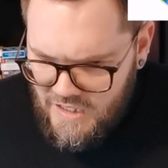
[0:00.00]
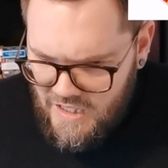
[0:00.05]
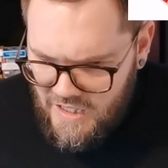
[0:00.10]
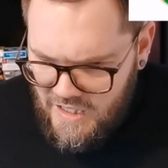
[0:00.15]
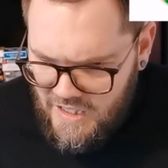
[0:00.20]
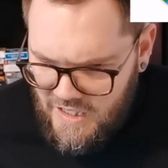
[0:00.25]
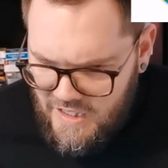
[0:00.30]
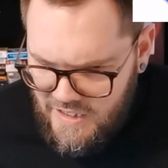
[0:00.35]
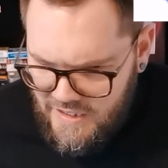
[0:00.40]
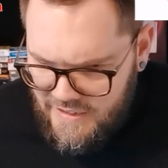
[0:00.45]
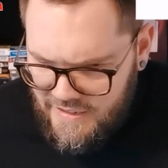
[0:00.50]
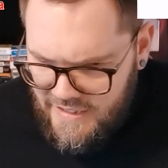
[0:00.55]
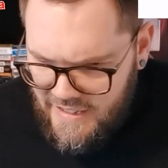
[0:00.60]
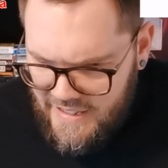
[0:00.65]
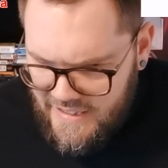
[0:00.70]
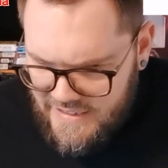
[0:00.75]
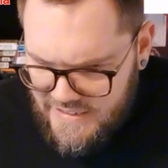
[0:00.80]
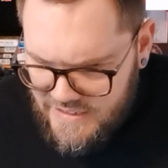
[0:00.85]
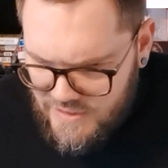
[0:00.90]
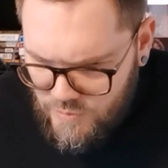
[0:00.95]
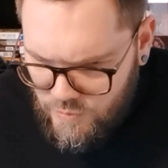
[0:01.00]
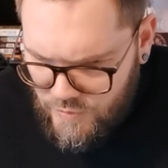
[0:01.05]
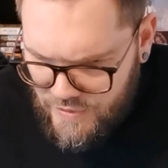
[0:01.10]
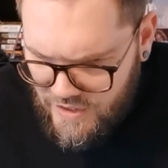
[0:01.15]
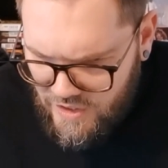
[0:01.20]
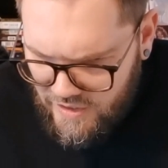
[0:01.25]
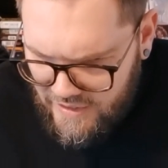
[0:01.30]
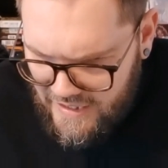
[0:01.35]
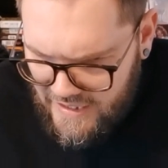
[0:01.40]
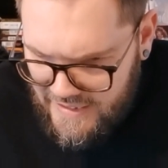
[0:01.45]
Next,
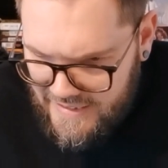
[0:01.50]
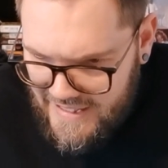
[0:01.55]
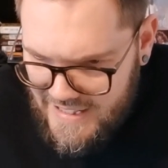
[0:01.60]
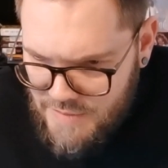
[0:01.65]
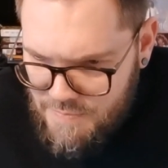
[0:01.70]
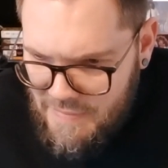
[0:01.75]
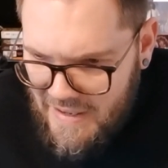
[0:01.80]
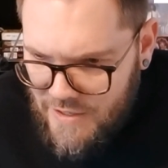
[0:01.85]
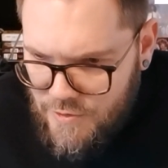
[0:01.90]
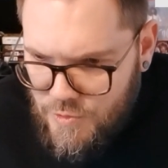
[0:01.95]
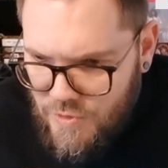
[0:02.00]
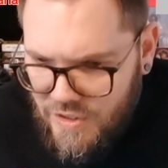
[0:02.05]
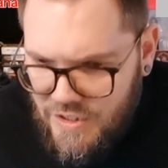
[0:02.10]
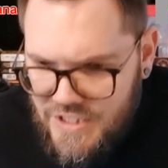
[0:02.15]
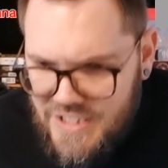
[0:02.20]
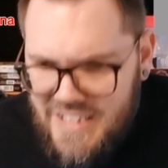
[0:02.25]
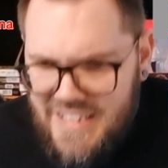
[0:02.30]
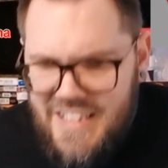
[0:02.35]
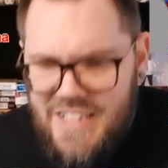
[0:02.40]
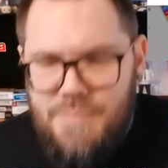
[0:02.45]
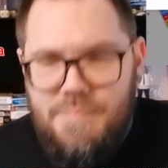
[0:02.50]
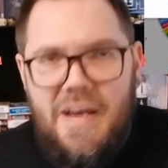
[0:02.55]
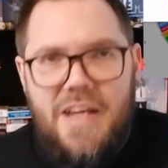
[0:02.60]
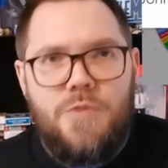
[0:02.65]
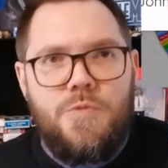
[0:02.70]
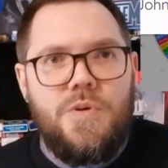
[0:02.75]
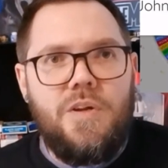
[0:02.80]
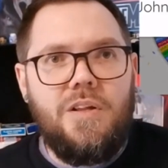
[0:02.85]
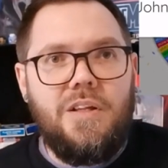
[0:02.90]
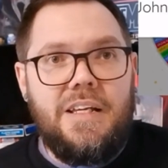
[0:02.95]
we are getting this Matt Riddle. See this
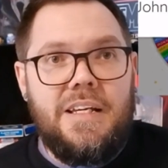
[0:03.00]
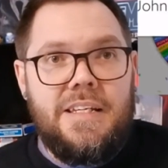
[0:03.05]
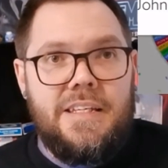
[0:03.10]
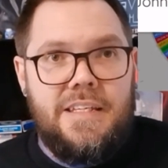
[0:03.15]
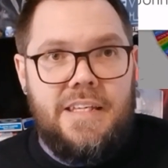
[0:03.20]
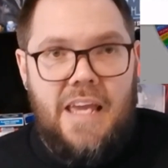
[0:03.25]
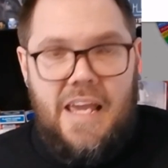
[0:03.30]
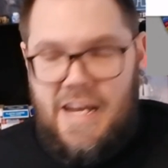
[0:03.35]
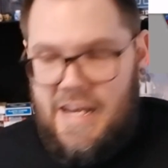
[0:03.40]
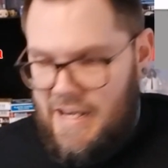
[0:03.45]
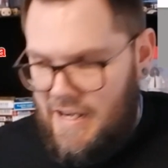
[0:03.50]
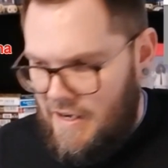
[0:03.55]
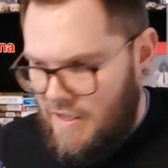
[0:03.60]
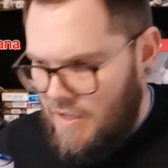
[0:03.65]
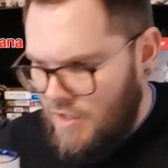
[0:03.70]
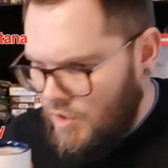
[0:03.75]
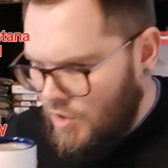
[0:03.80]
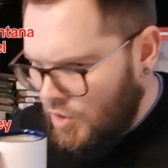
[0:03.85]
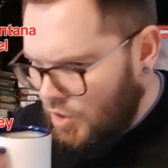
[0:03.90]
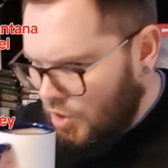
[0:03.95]
Matt Riddle again.